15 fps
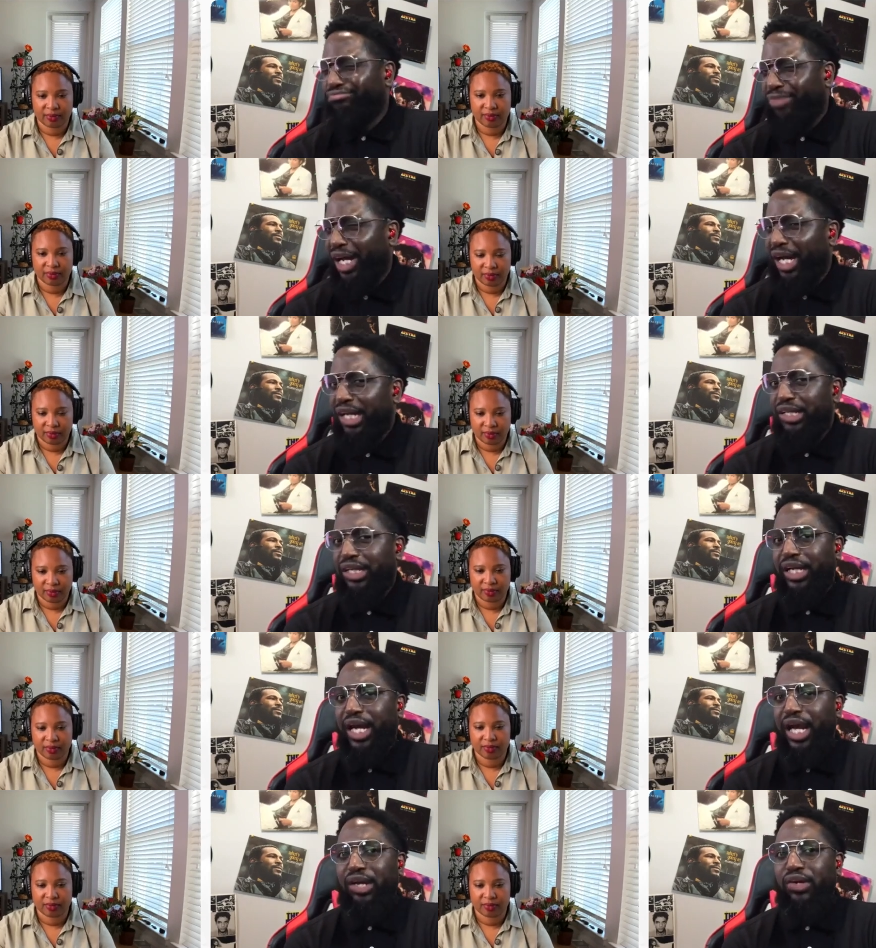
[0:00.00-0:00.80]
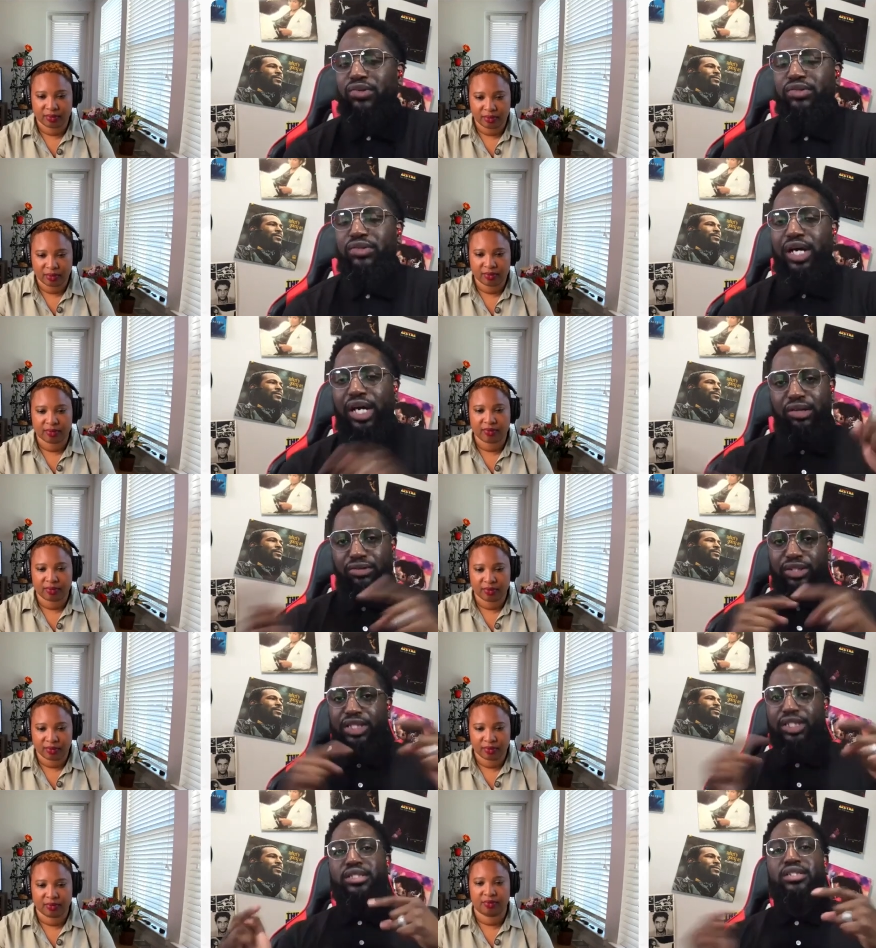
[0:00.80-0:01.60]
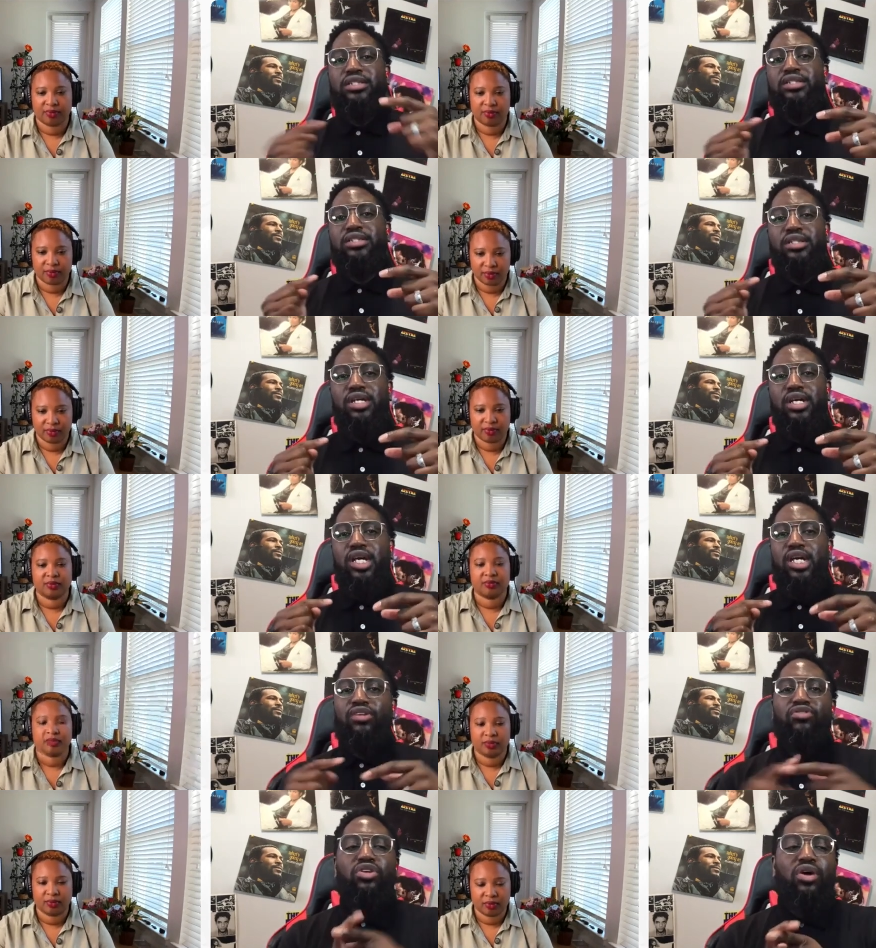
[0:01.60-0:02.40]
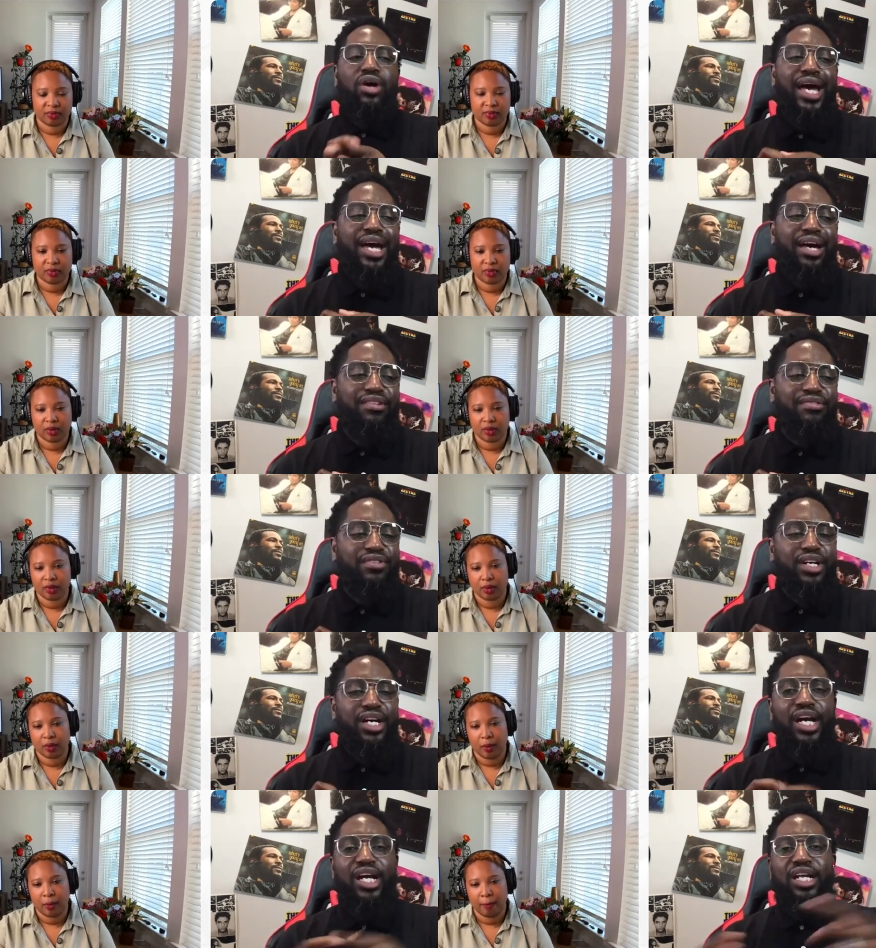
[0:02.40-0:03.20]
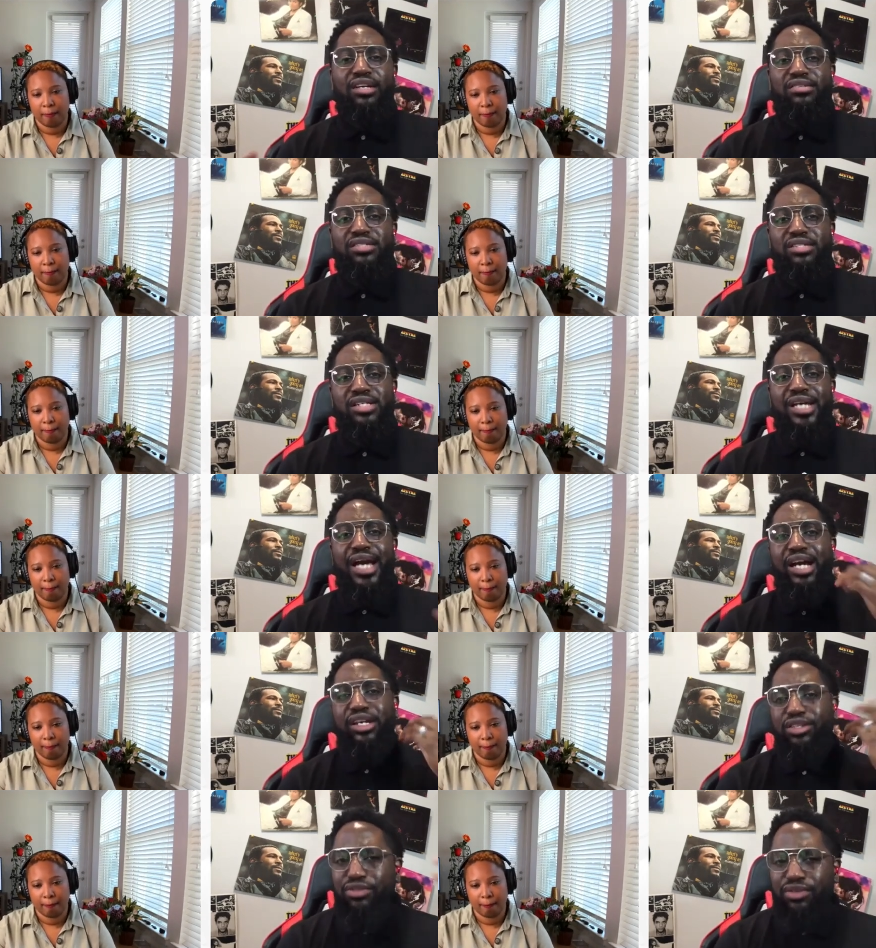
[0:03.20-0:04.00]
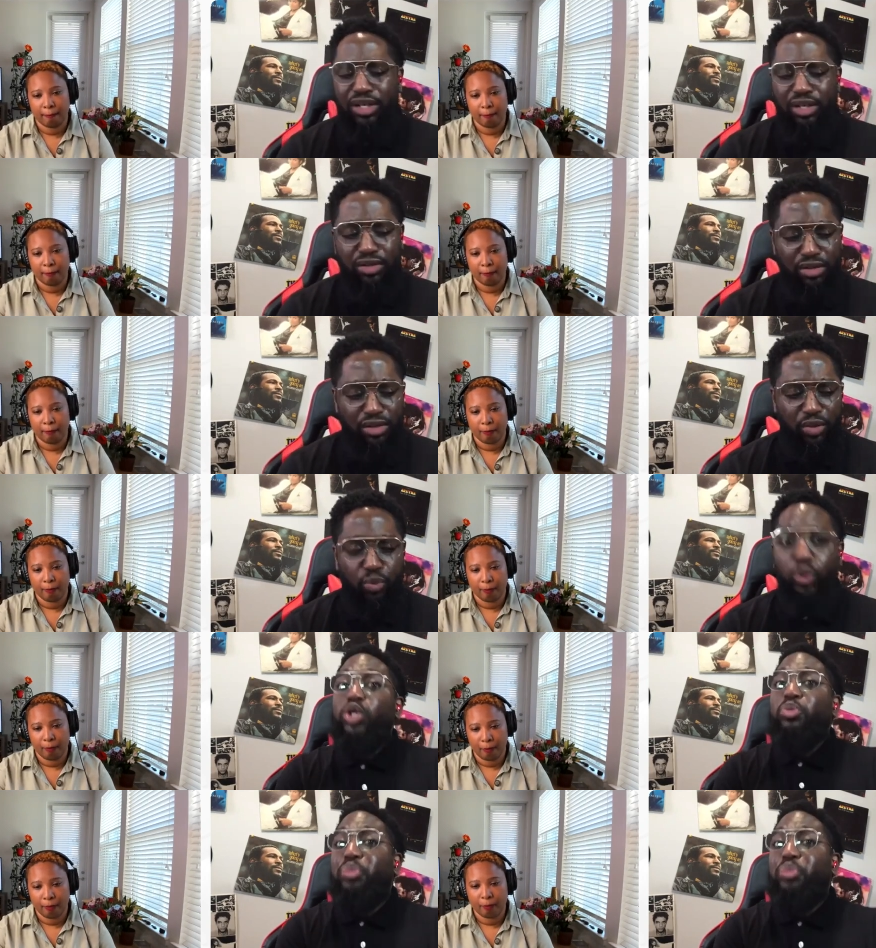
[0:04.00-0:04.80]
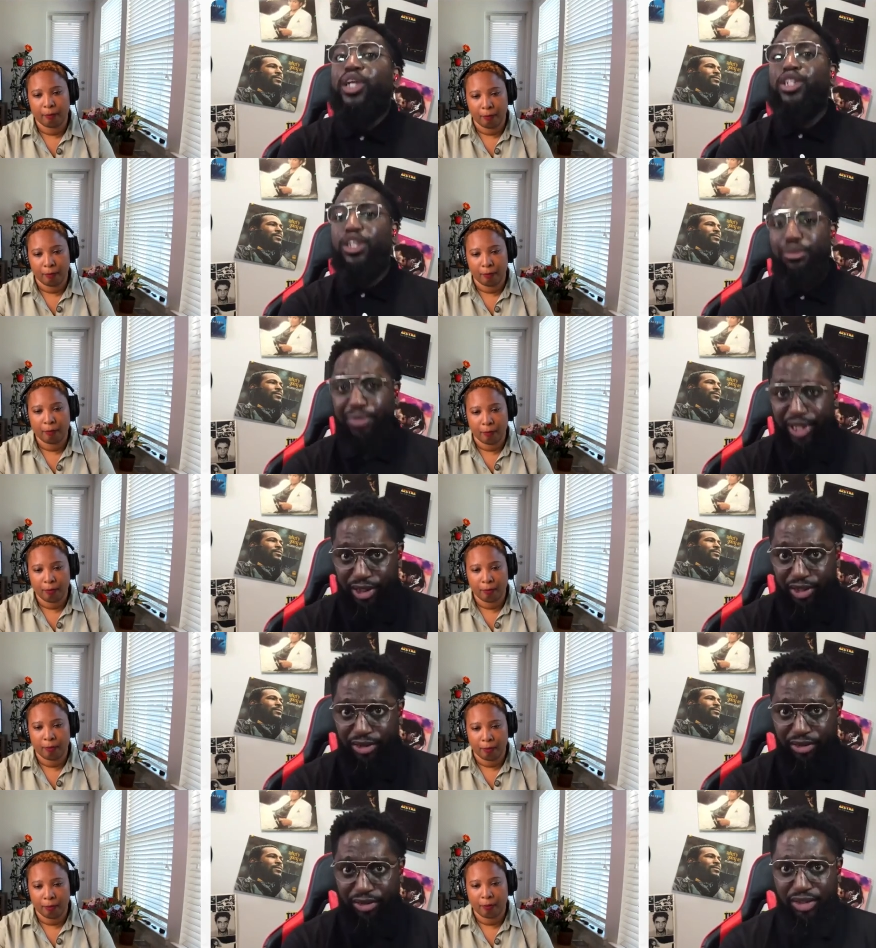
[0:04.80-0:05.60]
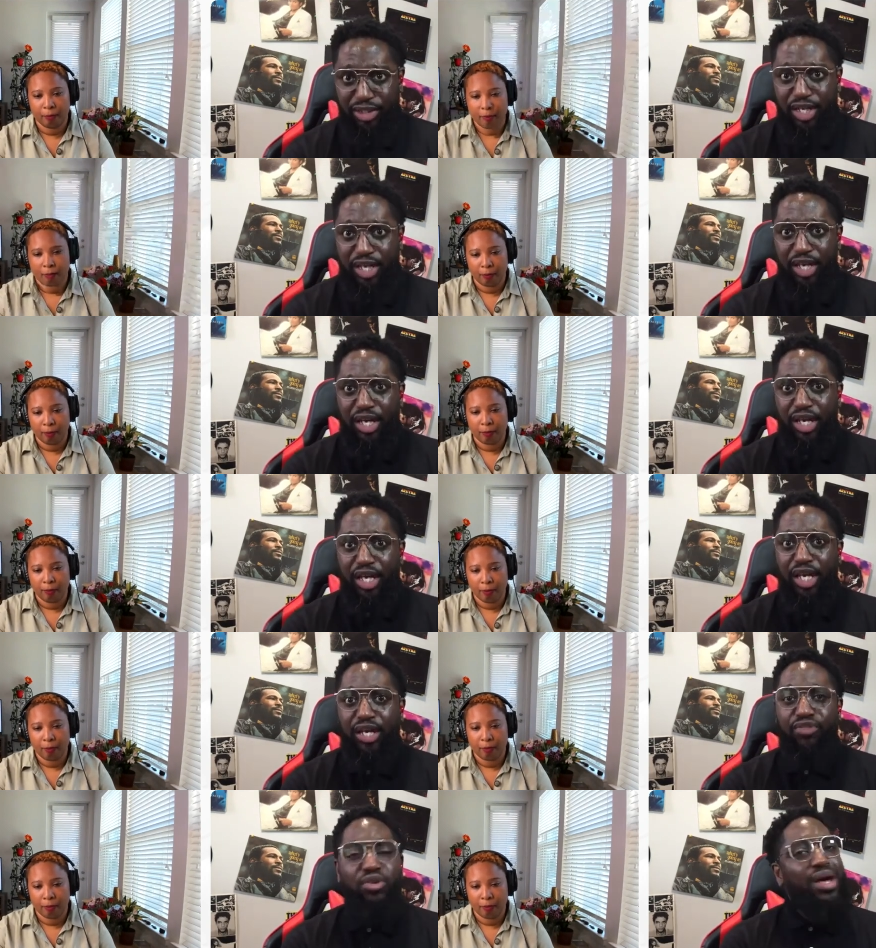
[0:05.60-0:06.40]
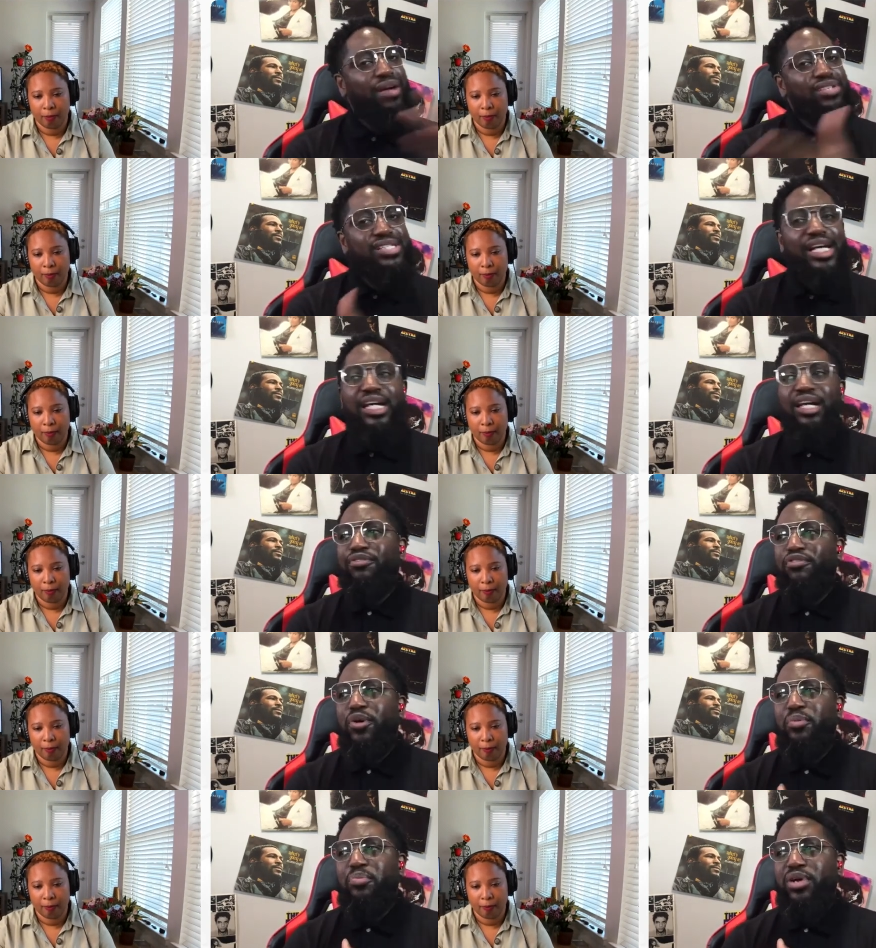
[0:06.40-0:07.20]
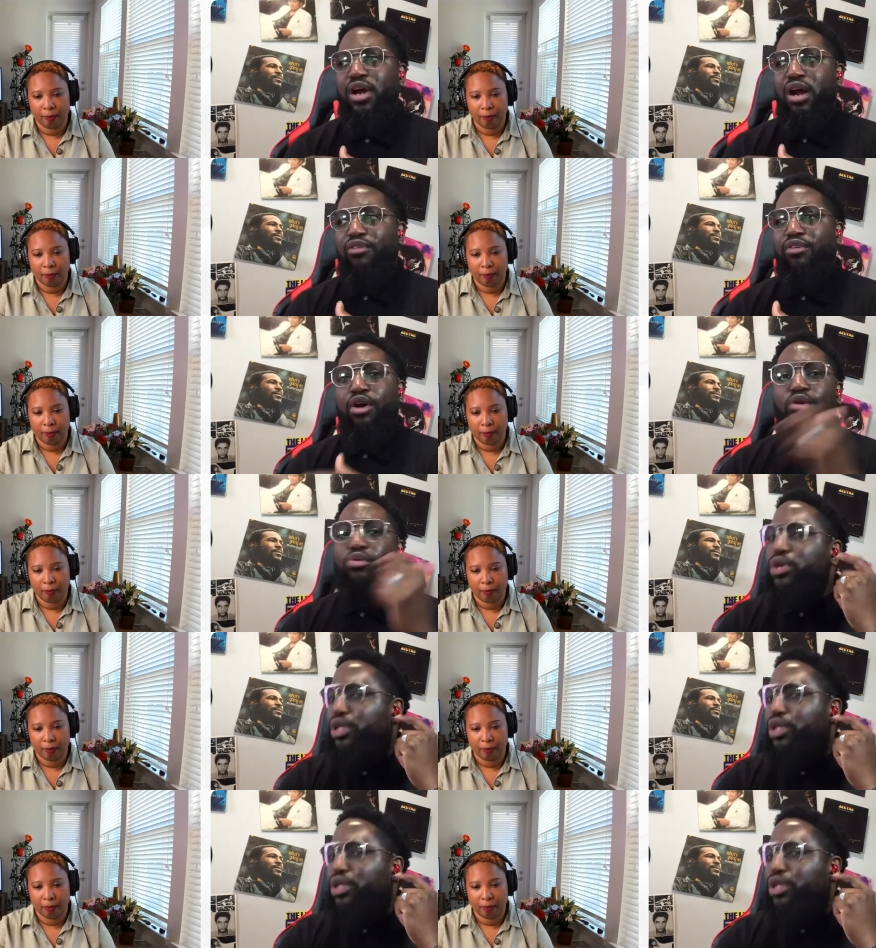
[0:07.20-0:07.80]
Speaker 1: Like I don't, I don't get. If you don't have an LLC, how you, where you putting your money? If you haven't signed up for a PRO, what